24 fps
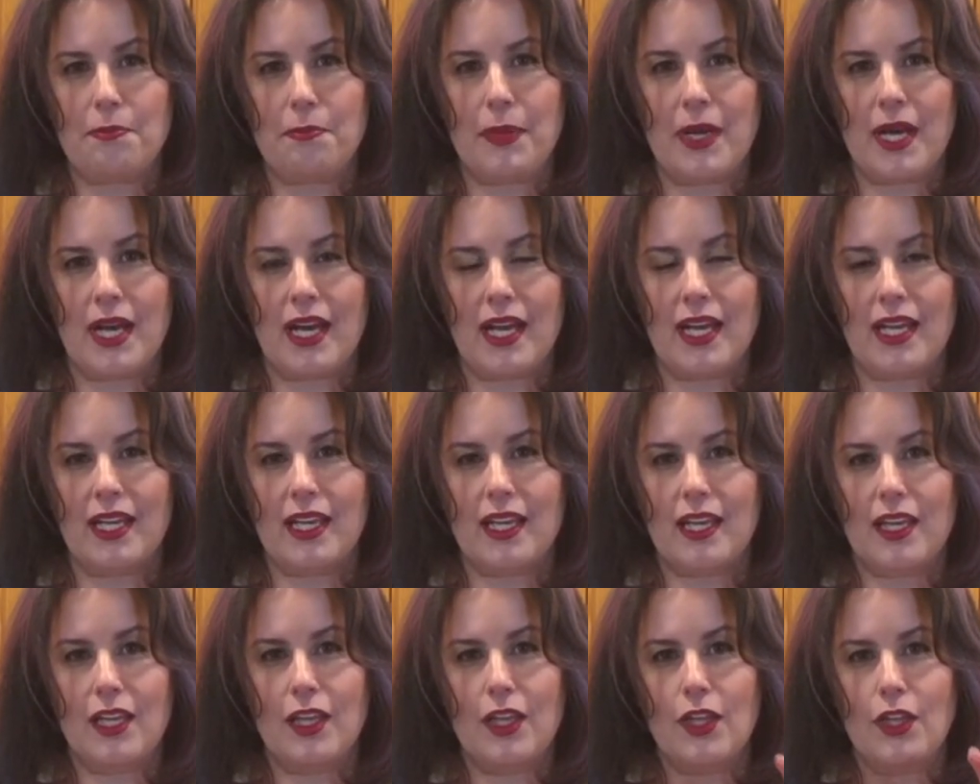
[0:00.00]
by
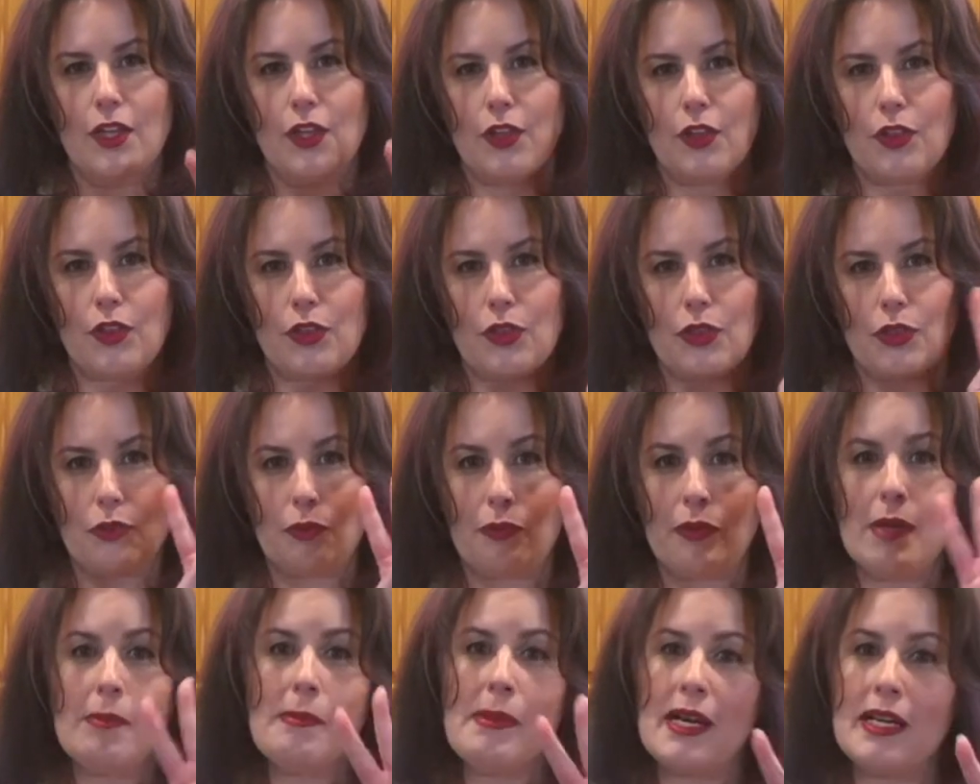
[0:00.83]

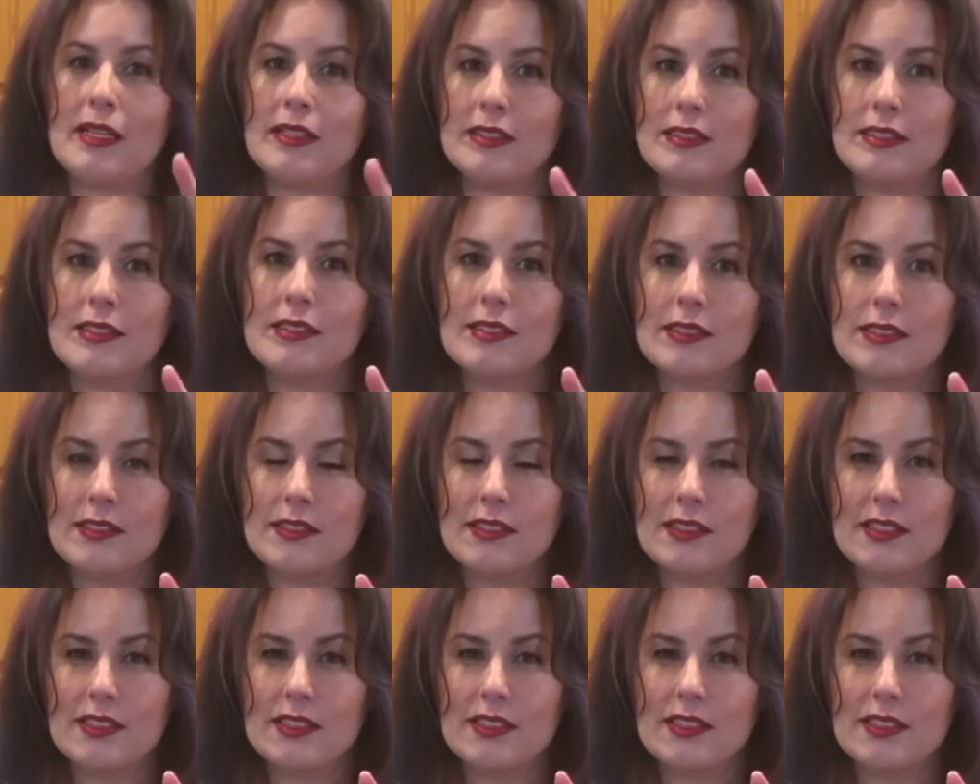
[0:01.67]
3 monks,